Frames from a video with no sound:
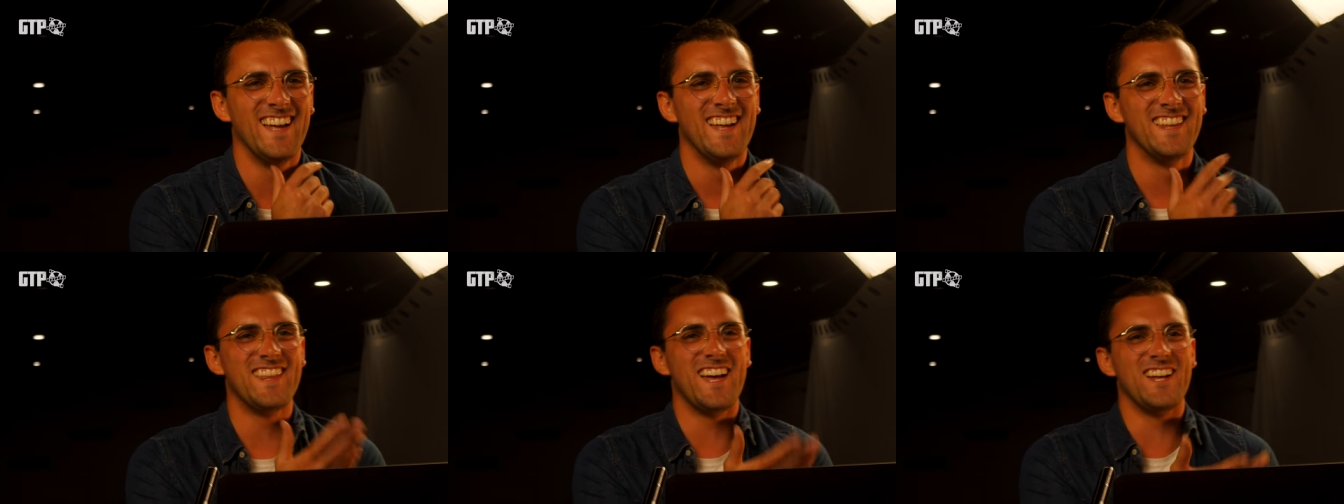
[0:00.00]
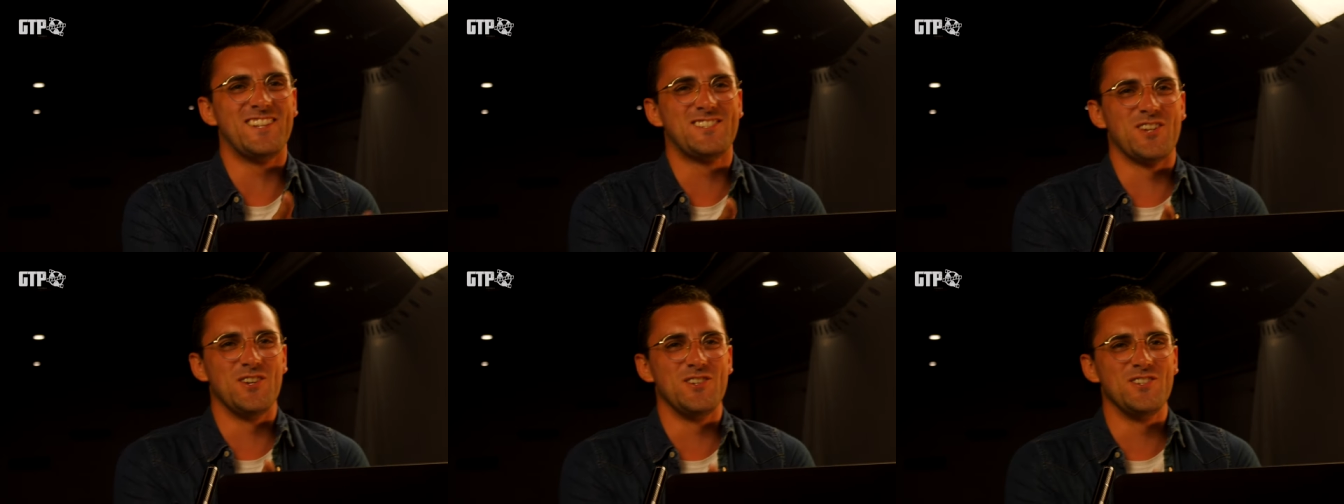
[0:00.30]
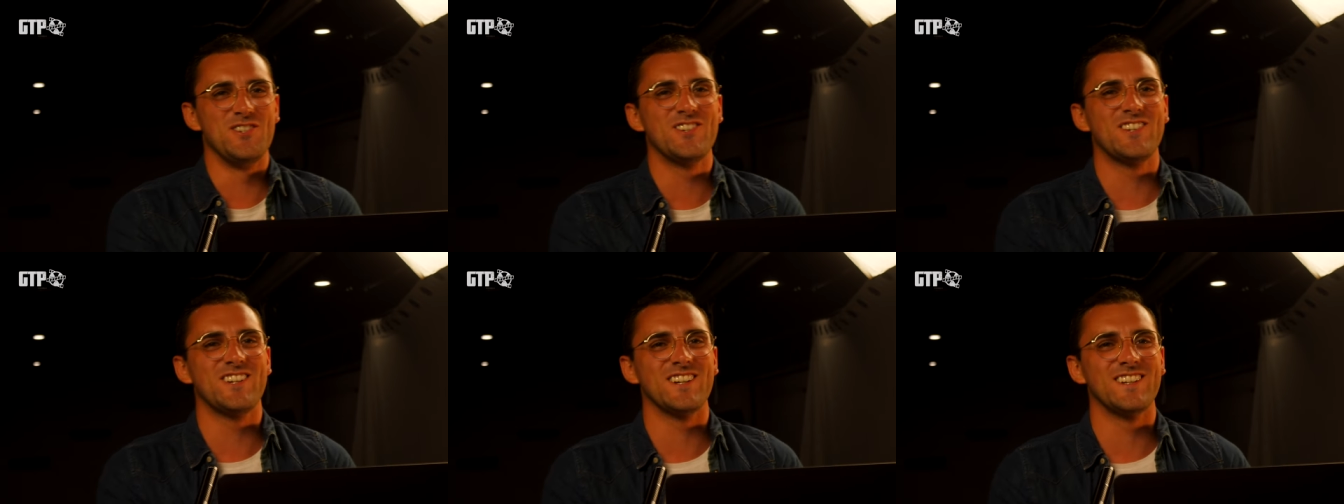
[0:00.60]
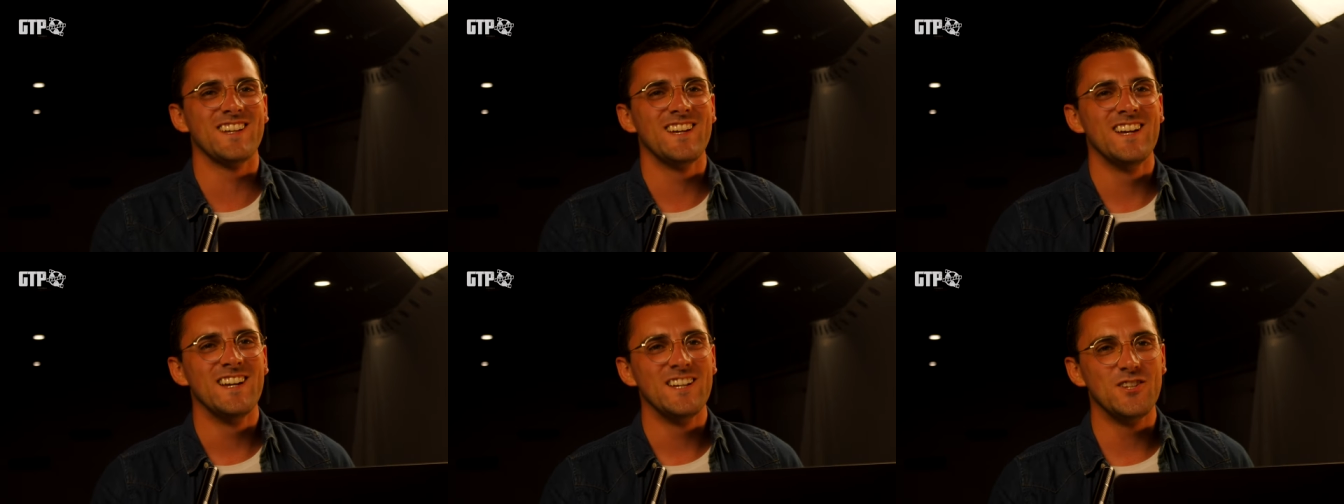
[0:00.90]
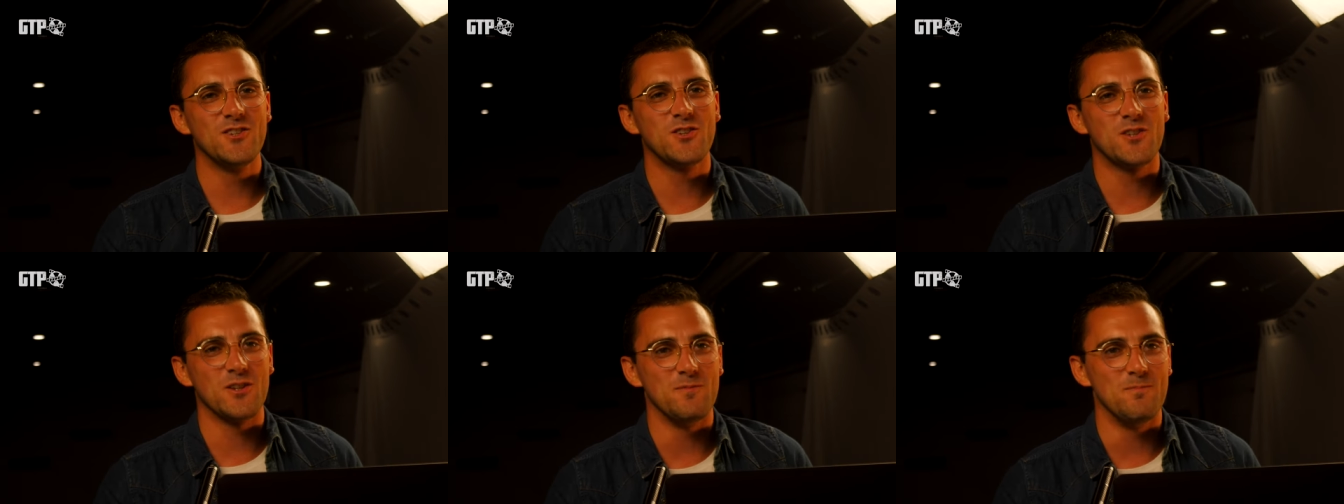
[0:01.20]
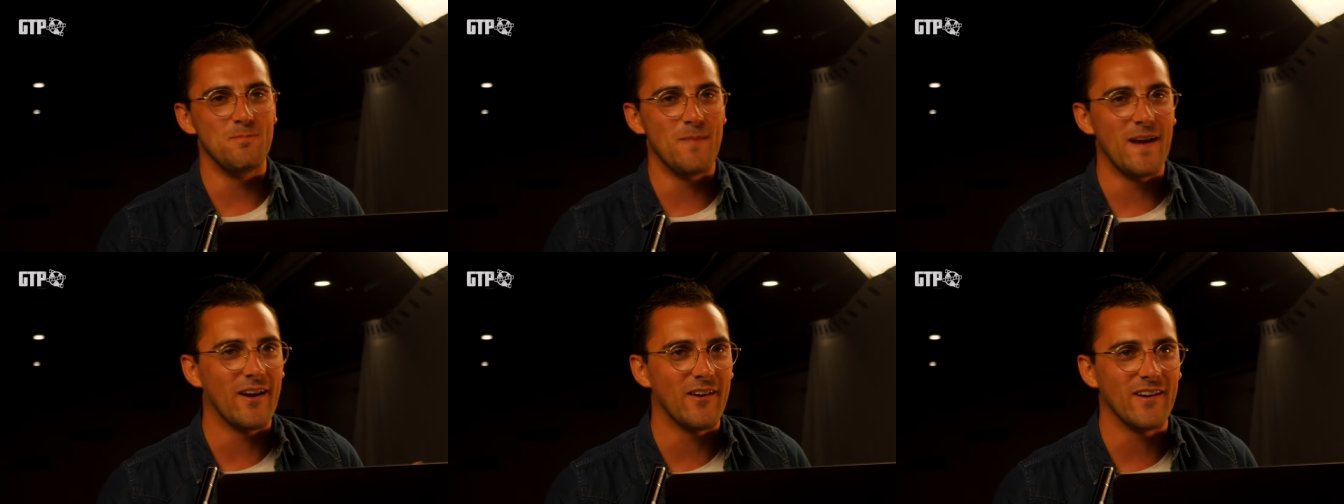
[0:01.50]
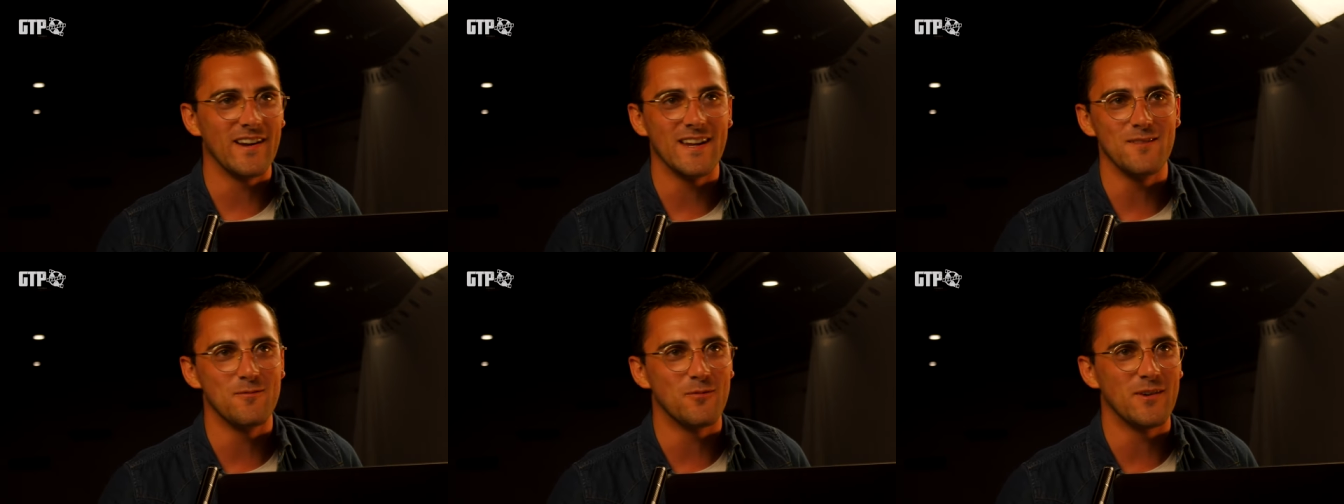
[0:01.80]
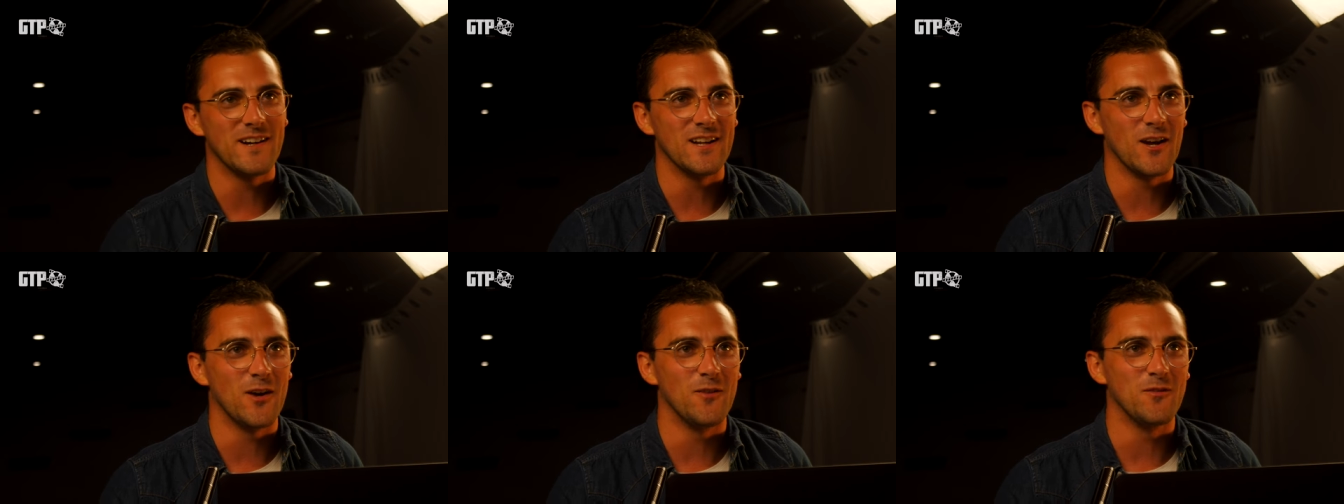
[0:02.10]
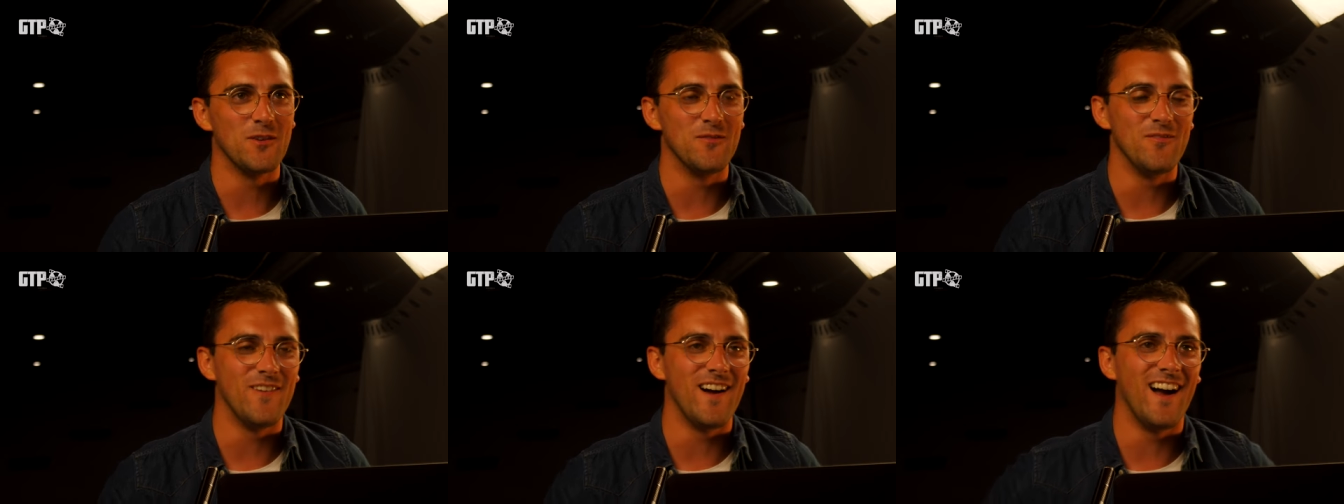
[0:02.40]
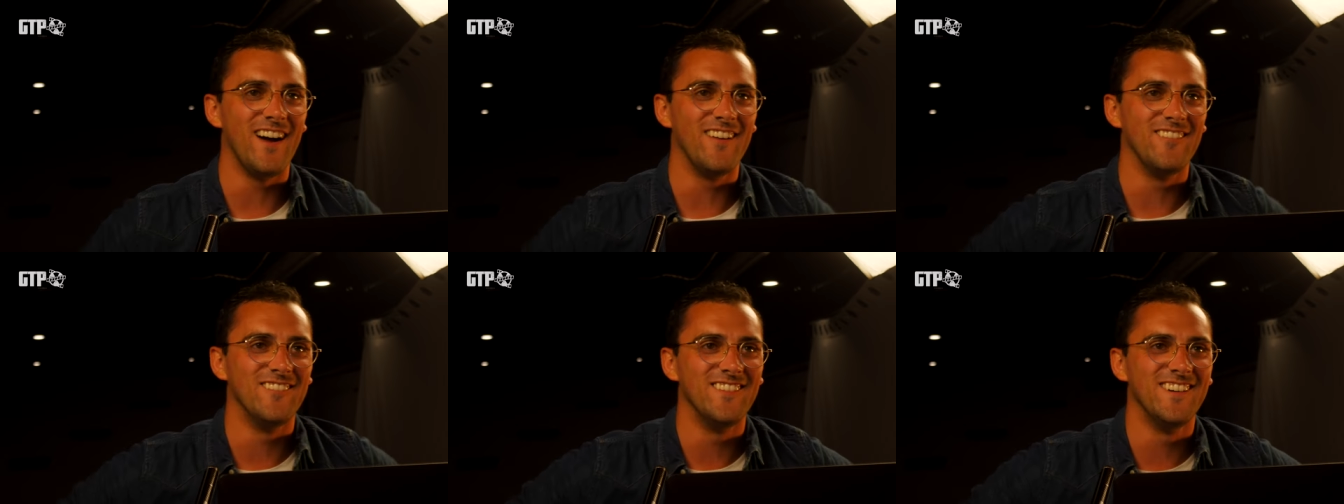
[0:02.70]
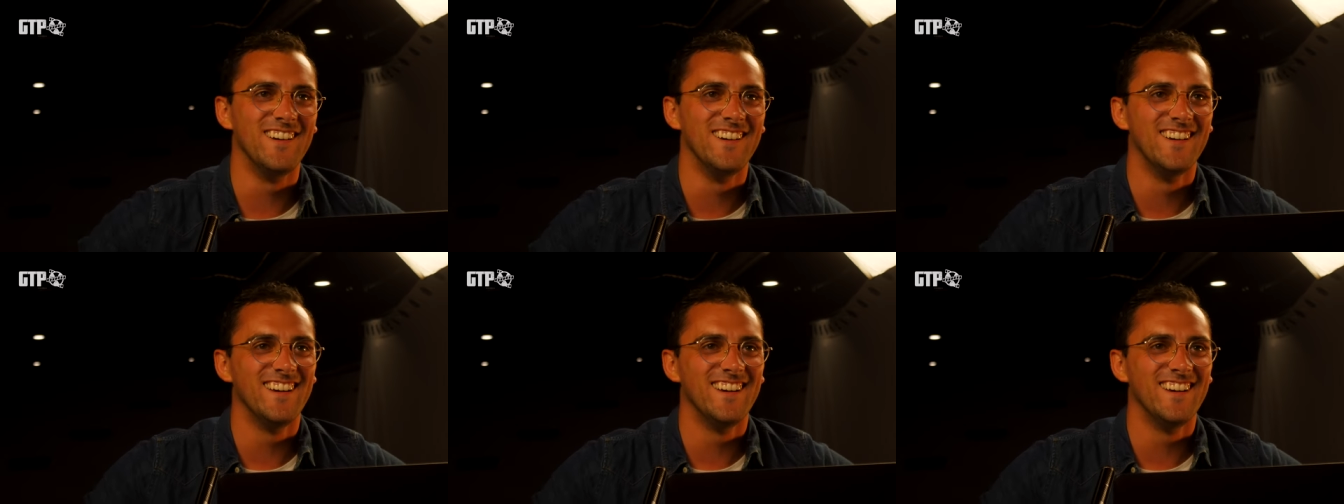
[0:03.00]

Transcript: crush. That's who you, you know, could the, you can marry and bring home to mom.